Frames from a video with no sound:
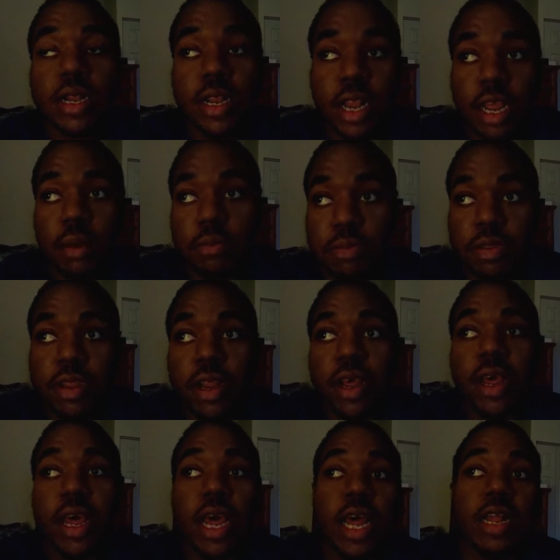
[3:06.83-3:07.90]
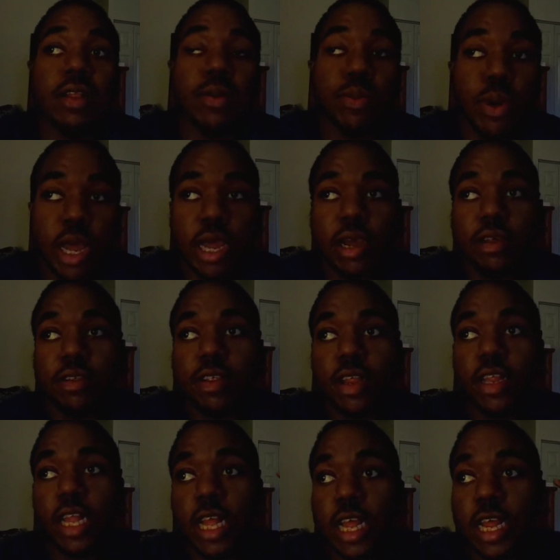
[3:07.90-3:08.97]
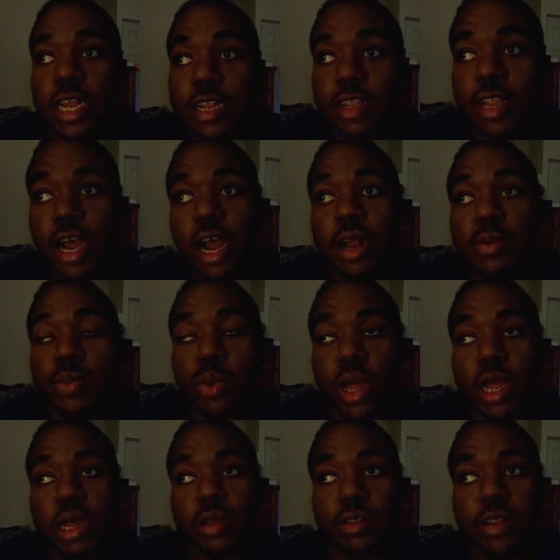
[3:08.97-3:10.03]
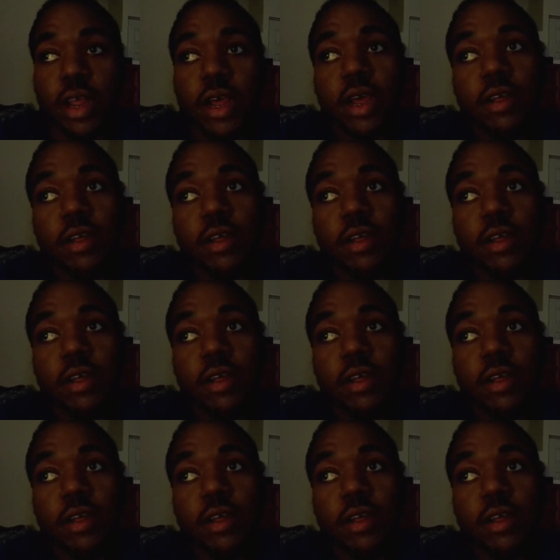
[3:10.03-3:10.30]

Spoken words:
tips and the wings, the inside wings,